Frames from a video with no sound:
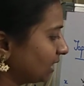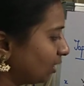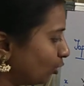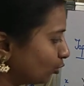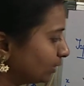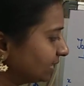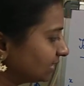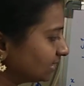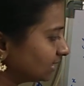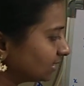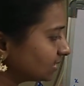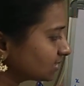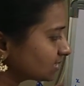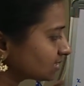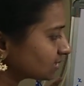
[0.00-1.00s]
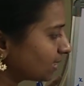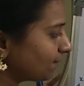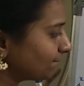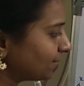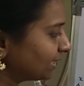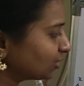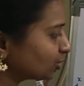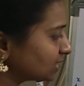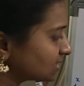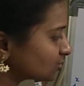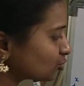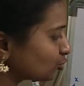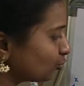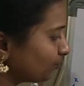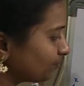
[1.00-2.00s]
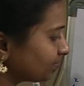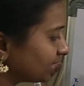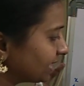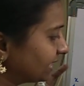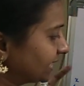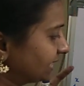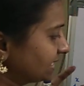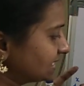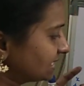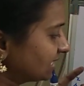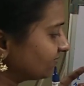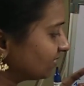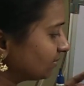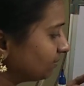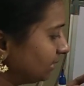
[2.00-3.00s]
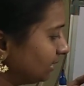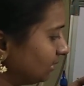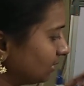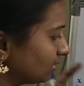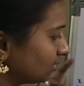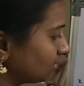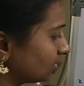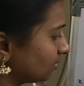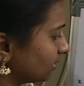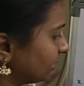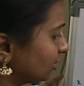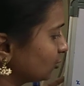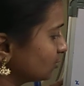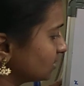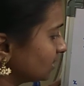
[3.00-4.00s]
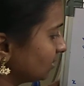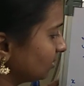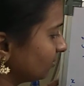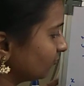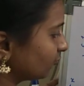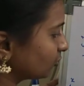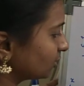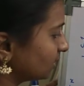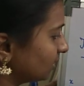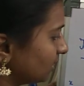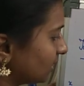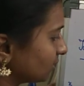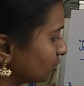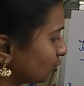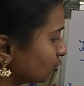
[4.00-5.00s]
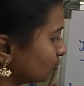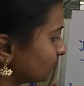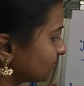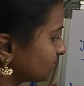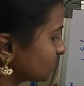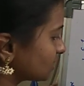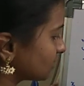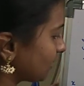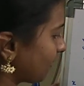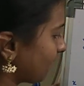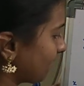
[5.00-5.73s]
Only thing is, compared to this loop, the intensity will be reducing for the other loops.